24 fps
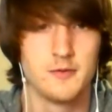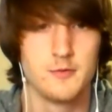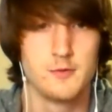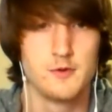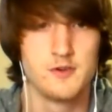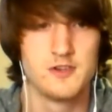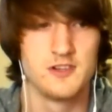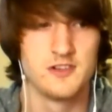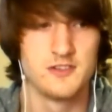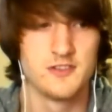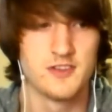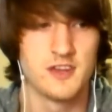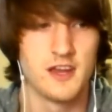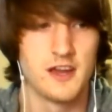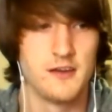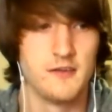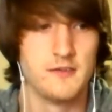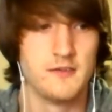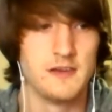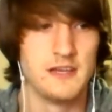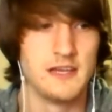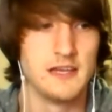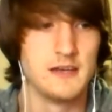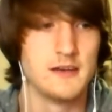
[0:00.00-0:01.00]
which is kind
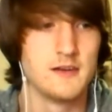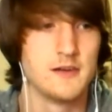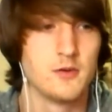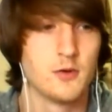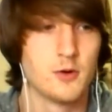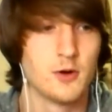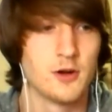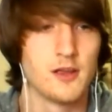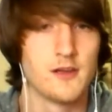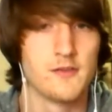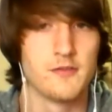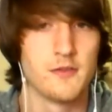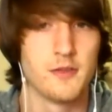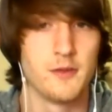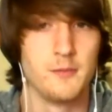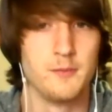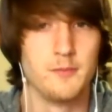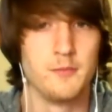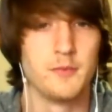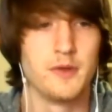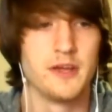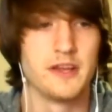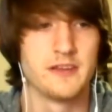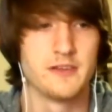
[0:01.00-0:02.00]
of neat, or give
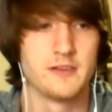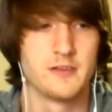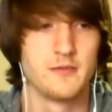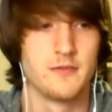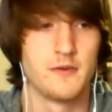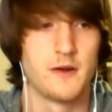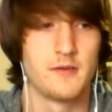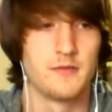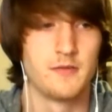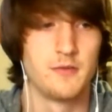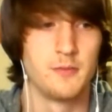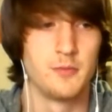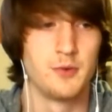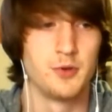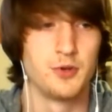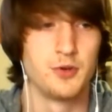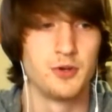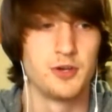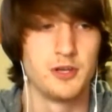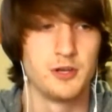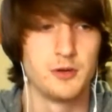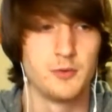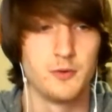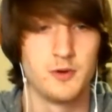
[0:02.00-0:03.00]
them like
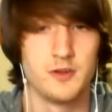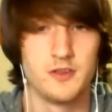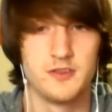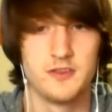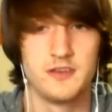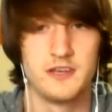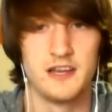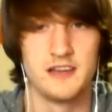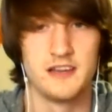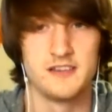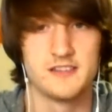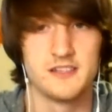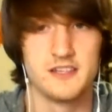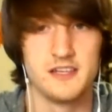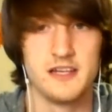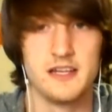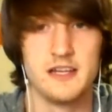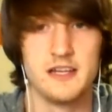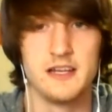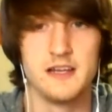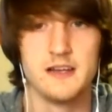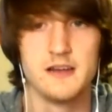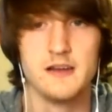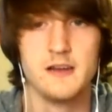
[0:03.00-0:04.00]
survivability with
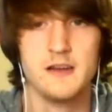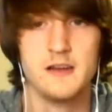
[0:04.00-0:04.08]
Destiny.